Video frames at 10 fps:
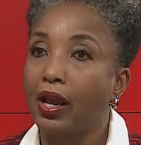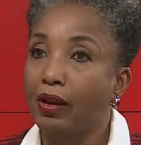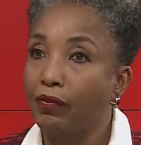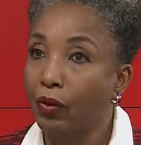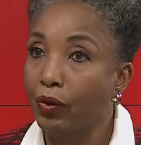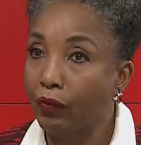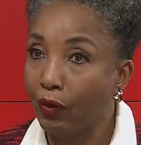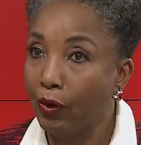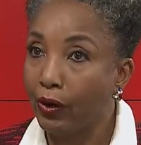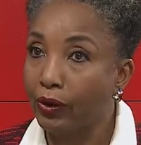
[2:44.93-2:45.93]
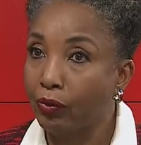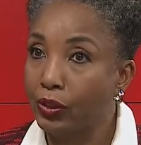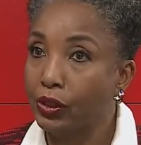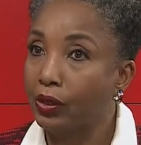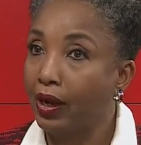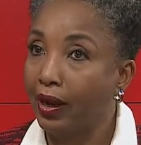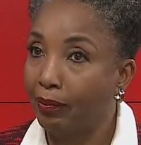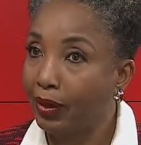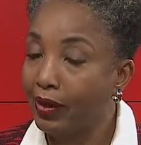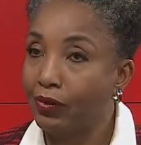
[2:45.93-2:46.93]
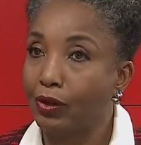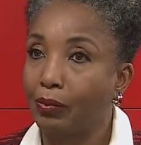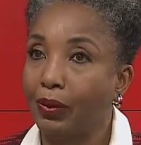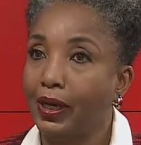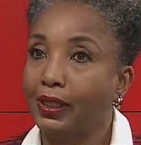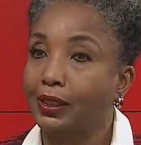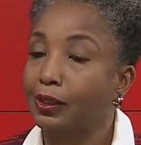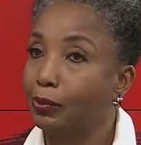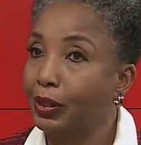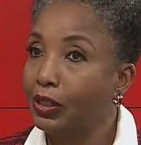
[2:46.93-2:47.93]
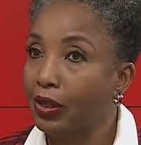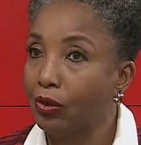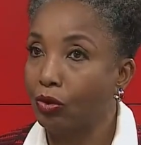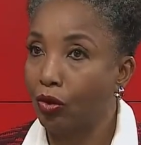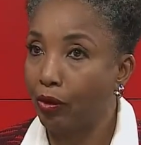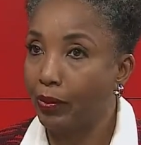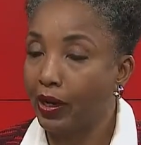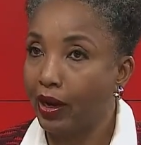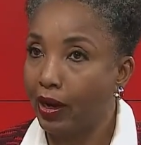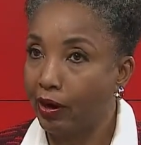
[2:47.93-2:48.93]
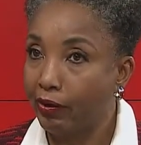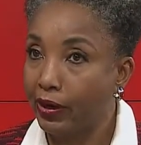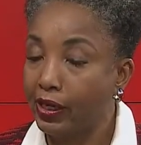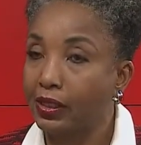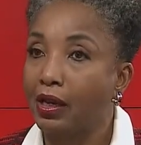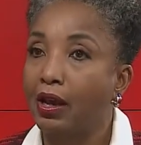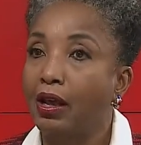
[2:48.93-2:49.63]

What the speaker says: and voter fraud, which I believe took place, especially in those urban areas,